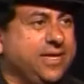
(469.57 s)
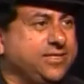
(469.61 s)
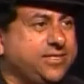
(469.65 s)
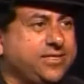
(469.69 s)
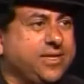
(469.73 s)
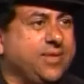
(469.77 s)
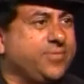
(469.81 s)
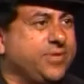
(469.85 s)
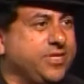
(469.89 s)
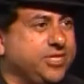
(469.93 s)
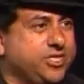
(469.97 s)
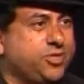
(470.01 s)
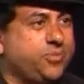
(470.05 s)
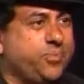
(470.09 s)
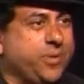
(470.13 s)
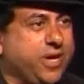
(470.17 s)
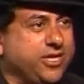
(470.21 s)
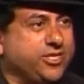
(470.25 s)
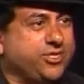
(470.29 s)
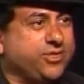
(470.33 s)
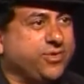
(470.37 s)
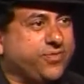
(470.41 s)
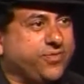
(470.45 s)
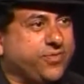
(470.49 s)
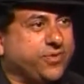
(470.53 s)
something
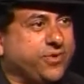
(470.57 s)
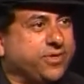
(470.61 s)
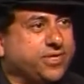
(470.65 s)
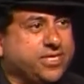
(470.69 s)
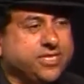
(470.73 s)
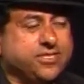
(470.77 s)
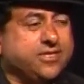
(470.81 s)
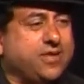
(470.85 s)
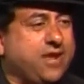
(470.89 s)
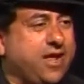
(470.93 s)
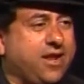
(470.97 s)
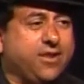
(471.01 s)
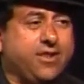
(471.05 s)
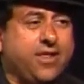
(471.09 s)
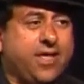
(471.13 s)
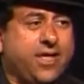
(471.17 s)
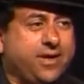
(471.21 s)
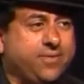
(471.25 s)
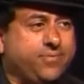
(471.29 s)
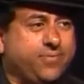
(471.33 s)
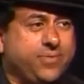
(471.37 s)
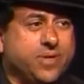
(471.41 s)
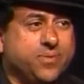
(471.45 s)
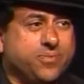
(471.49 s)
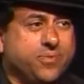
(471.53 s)
special for her, because not a lot
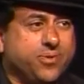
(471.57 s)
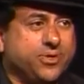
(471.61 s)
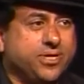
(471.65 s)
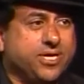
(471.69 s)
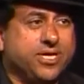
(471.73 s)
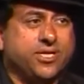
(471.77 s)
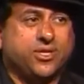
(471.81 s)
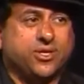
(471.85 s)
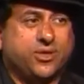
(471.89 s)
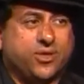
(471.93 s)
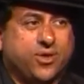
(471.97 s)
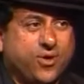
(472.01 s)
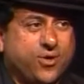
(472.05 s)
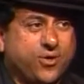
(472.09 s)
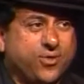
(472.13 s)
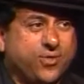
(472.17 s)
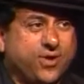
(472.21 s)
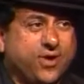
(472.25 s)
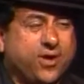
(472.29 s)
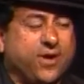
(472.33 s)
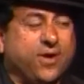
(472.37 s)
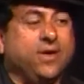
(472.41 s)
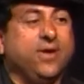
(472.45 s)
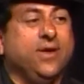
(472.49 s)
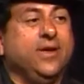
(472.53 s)
of people get to go
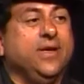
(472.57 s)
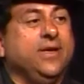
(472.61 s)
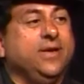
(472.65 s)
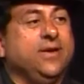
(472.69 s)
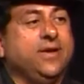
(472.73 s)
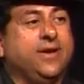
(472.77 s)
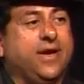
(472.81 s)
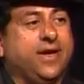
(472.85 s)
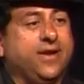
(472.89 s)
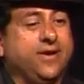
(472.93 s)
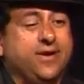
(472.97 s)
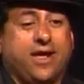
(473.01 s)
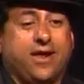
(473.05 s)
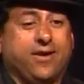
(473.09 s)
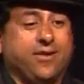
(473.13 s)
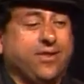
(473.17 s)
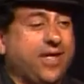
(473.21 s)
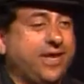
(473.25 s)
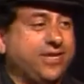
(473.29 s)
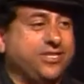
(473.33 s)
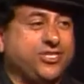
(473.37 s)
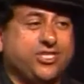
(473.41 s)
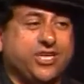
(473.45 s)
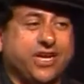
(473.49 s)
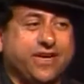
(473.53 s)
there. Not a
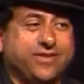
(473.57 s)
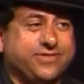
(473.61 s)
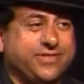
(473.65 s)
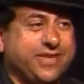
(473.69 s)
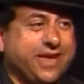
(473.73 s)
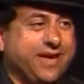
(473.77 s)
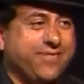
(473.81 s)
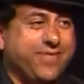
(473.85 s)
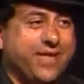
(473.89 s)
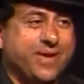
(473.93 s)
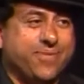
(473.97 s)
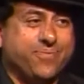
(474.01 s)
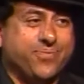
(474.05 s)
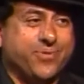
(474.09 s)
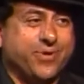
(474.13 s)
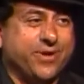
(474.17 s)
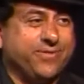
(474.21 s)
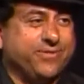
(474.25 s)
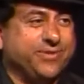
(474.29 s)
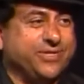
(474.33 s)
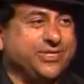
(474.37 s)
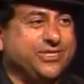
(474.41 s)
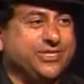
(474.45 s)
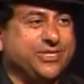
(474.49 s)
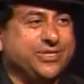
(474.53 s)
lot of chefs have that
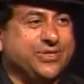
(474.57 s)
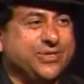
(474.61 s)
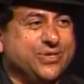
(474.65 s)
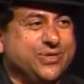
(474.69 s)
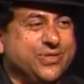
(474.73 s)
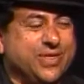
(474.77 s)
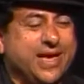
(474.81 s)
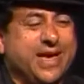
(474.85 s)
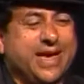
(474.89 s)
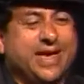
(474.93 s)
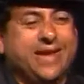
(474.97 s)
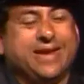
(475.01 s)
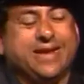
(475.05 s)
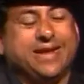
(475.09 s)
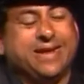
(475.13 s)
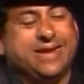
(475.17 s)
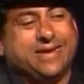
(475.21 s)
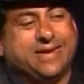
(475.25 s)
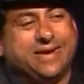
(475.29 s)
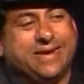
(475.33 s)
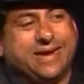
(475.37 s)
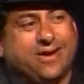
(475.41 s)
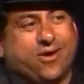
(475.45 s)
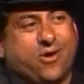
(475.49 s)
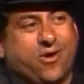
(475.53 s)
privilege to do that.
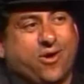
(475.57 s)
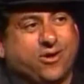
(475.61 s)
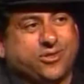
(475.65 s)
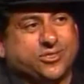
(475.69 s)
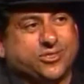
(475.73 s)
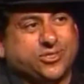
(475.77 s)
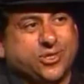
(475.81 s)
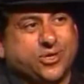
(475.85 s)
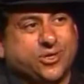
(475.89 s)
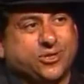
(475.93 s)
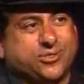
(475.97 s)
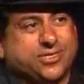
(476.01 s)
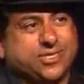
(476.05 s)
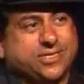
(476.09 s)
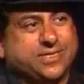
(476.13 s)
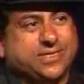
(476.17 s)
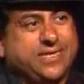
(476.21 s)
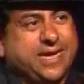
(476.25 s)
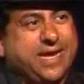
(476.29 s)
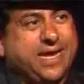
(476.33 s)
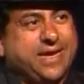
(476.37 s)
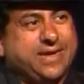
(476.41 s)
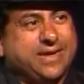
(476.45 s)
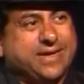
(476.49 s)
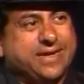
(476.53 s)
Also to
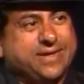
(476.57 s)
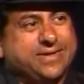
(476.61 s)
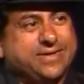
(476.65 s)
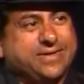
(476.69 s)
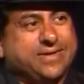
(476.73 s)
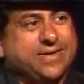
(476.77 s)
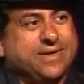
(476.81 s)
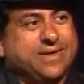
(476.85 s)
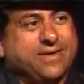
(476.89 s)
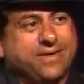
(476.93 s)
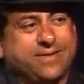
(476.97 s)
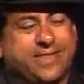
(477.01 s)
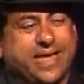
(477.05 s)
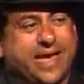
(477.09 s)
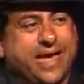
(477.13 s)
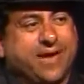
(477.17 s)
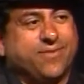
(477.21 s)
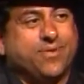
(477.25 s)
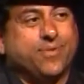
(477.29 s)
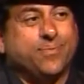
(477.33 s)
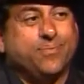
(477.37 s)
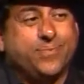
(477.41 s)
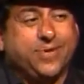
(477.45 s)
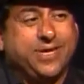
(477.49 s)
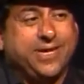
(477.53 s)
take into, they
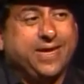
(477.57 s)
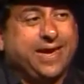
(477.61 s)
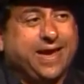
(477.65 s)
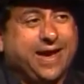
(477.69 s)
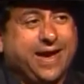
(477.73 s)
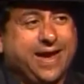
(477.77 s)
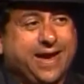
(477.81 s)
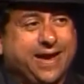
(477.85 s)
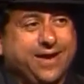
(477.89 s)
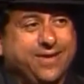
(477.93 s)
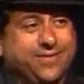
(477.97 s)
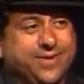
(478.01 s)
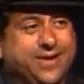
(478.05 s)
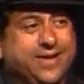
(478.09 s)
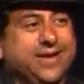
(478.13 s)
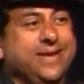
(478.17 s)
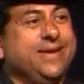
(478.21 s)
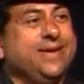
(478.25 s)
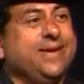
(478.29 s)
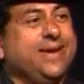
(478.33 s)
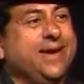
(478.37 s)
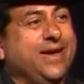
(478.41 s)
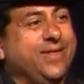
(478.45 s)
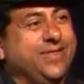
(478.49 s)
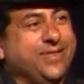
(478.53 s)
have a beehive
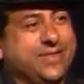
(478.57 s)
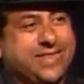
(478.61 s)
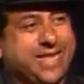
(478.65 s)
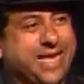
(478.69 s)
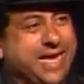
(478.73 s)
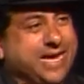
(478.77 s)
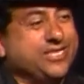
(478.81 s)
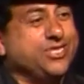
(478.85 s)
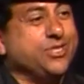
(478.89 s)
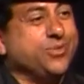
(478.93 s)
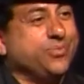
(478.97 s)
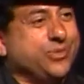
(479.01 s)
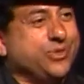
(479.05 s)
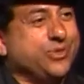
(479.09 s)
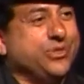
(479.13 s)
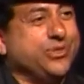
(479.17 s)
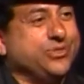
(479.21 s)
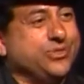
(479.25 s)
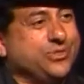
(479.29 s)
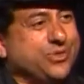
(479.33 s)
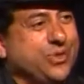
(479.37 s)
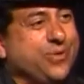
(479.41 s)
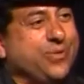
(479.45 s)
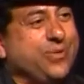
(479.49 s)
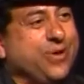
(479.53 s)
that they actually
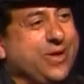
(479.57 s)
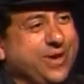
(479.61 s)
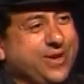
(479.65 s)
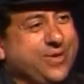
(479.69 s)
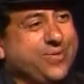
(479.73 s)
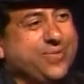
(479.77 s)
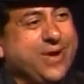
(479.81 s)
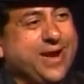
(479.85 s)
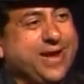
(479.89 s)
produce their own honey